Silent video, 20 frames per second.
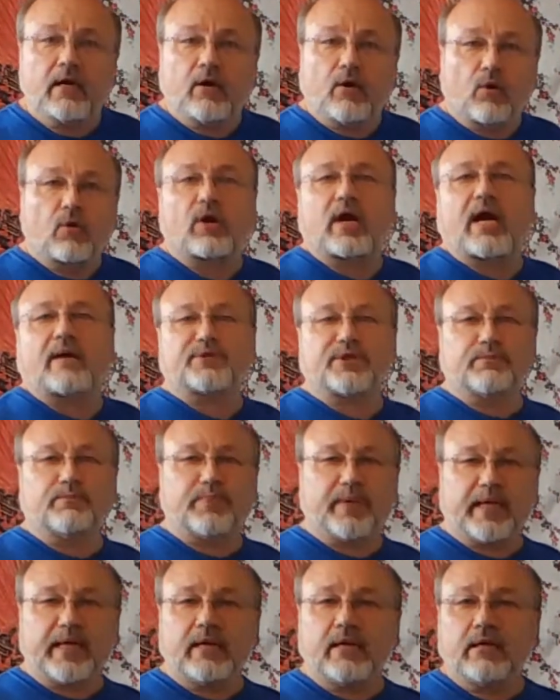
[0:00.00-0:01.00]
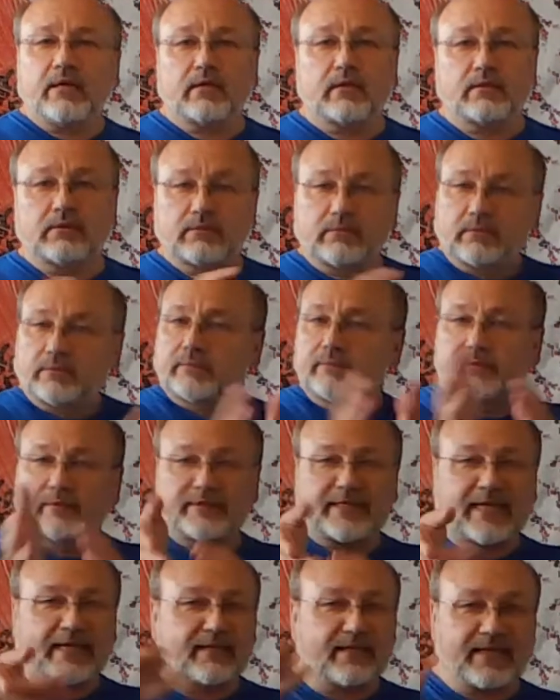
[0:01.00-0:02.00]
Or option B,
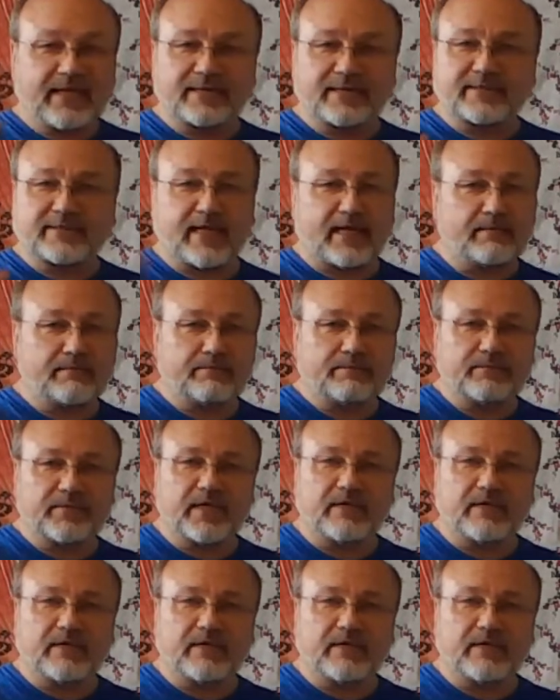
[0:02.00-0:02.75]
take the next step,